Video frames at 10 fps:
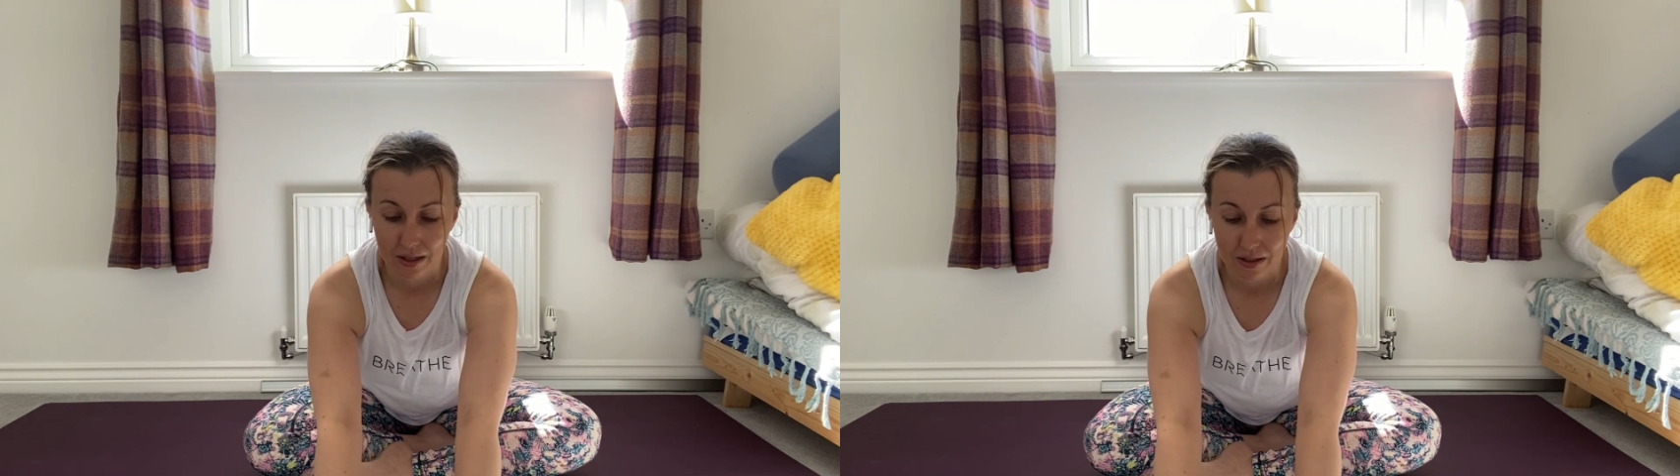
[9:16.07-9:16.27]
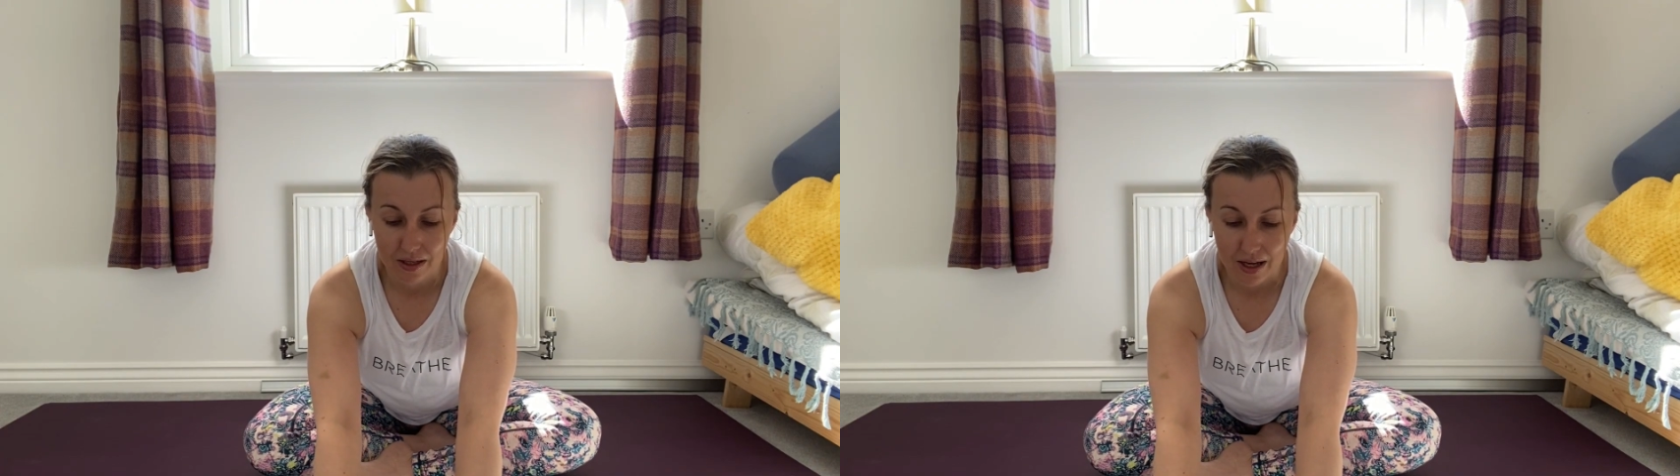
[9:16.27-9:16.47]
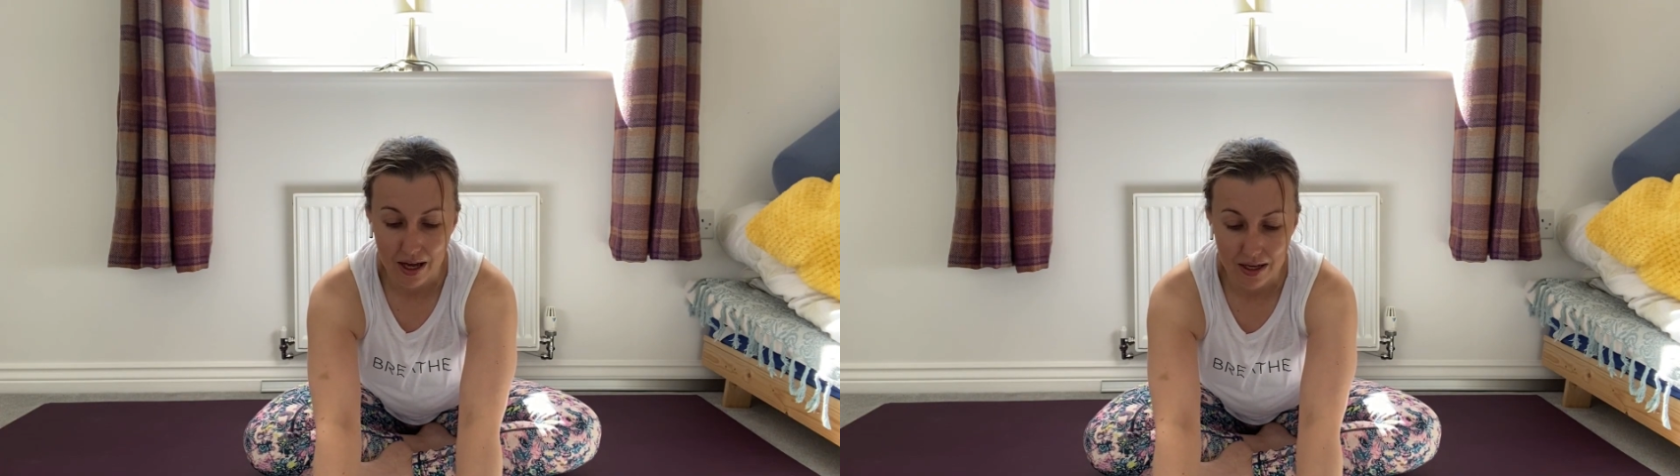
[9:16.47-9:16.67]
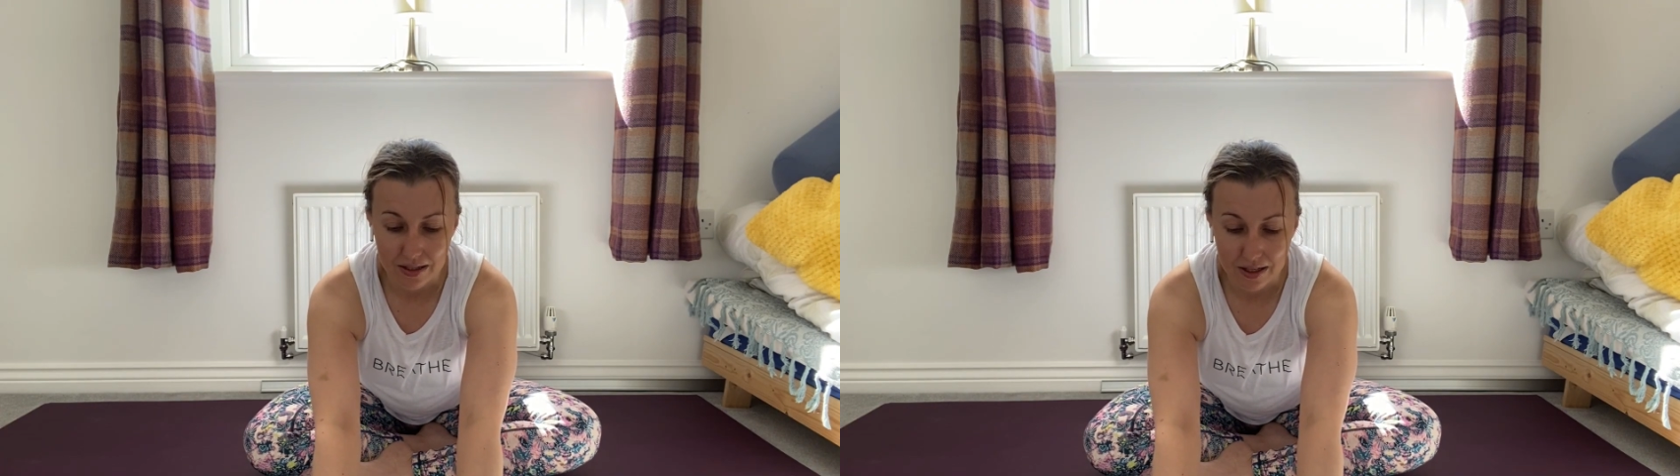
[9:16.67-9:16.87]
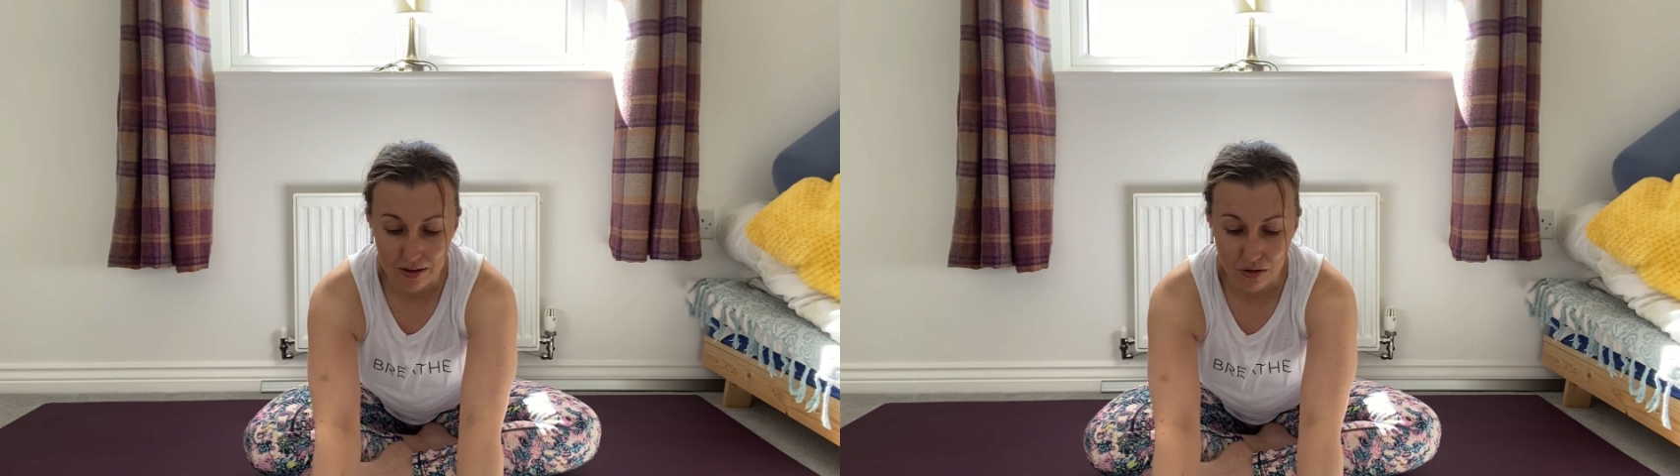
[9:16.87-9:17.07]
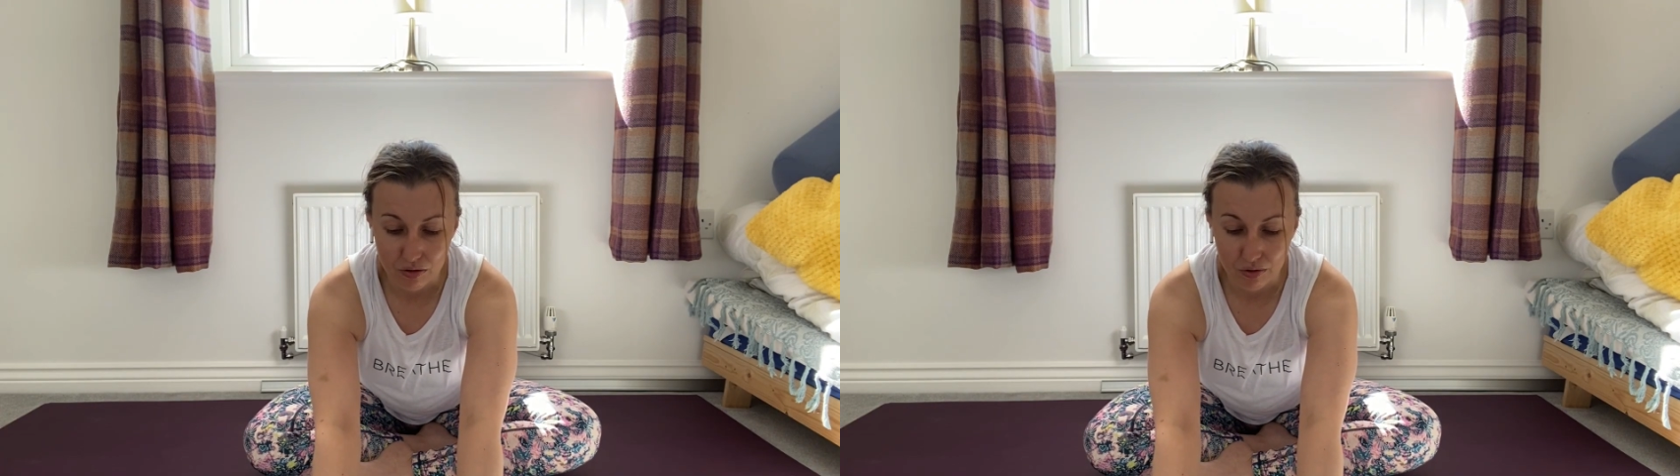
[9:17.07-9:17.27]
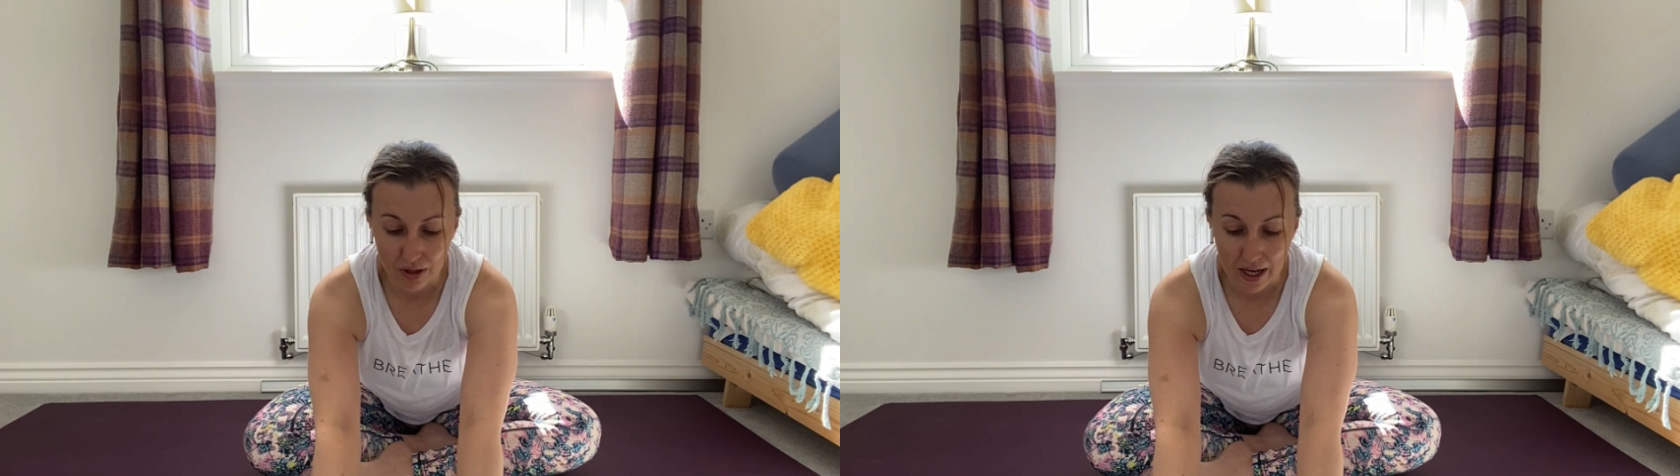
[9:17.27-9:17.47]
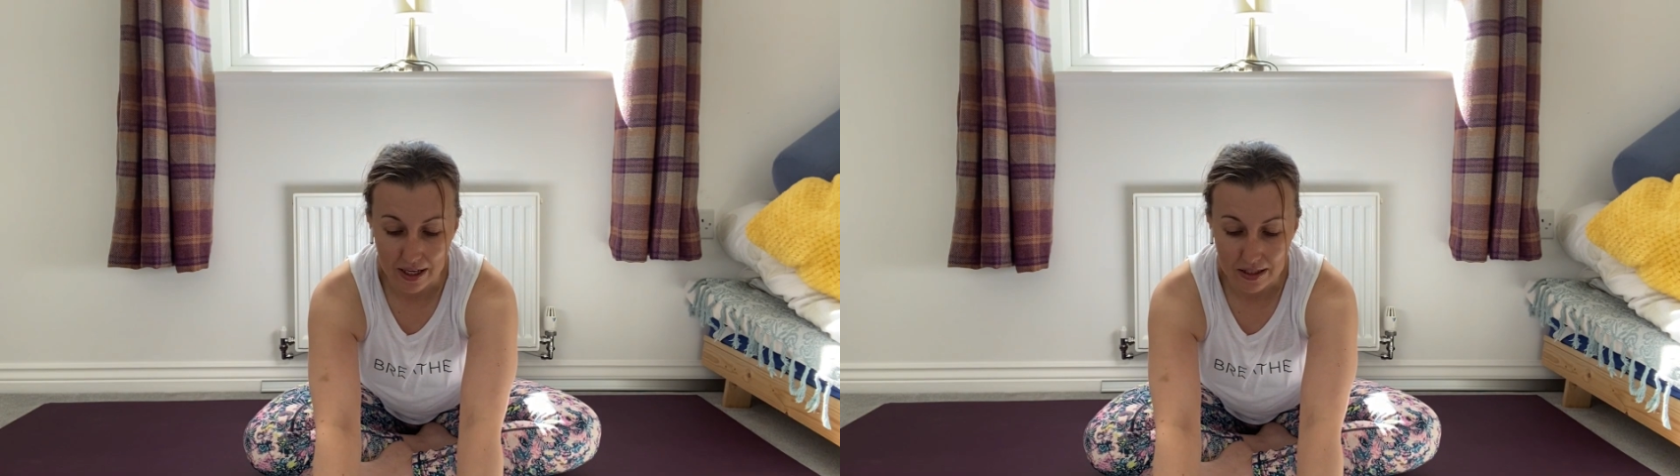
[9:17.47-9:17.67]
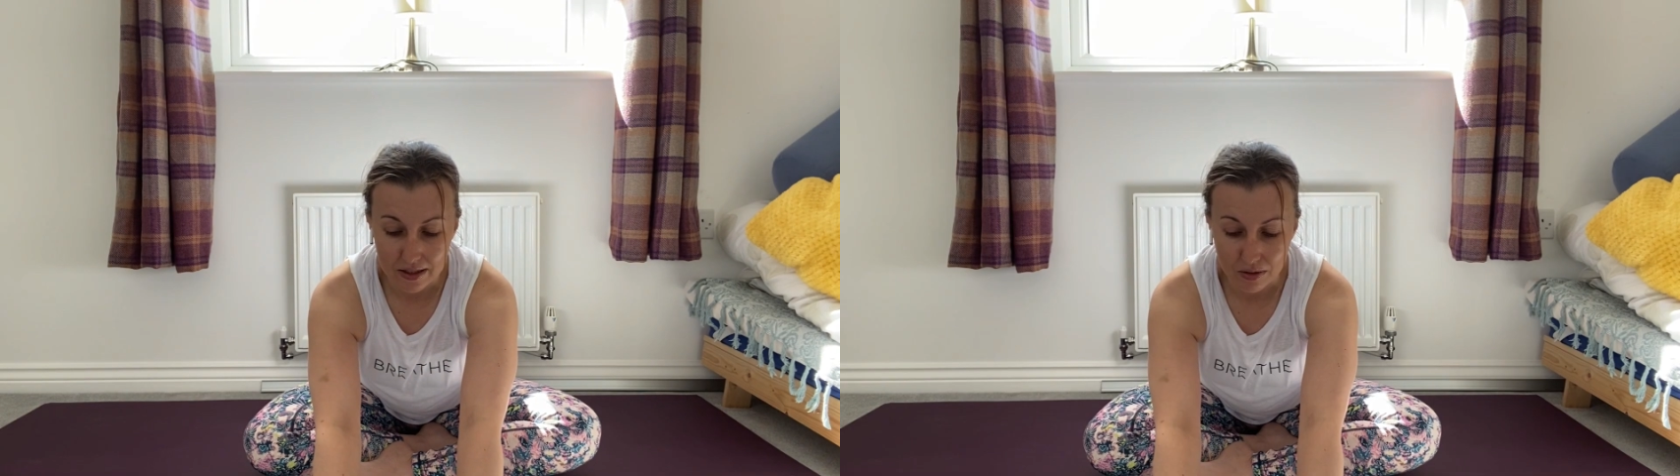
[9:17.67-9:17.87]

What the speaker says: and exhale to relax.